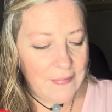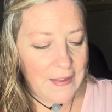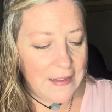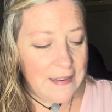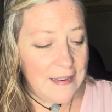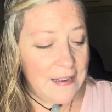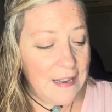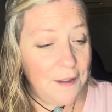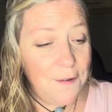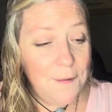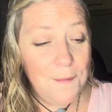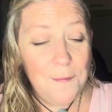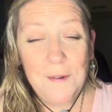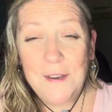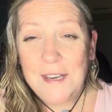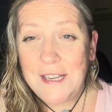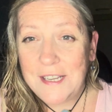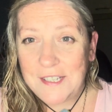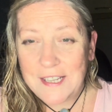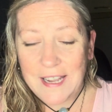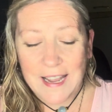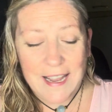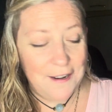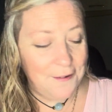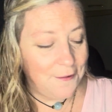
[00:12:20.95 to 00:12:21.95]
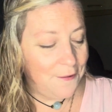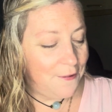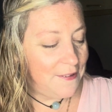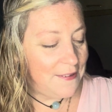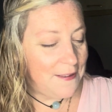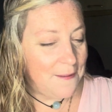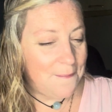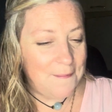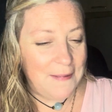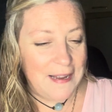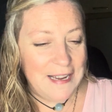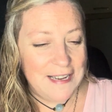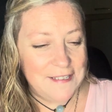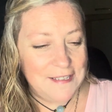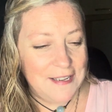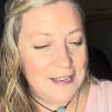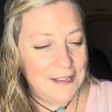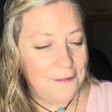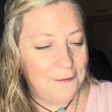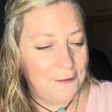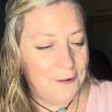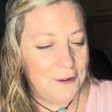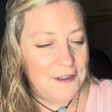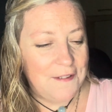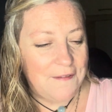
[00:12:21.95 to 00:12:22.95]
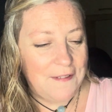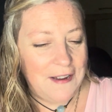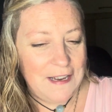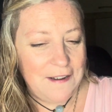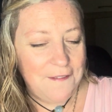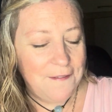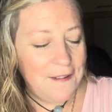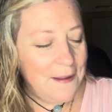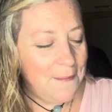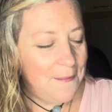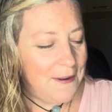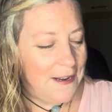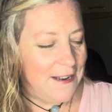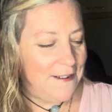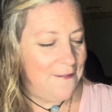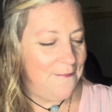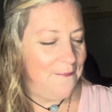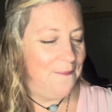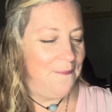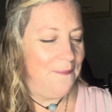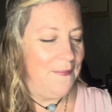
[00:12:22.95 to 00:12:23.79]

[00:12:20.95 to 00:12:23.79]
Now I'm going to channel some messages for Divine Feminine.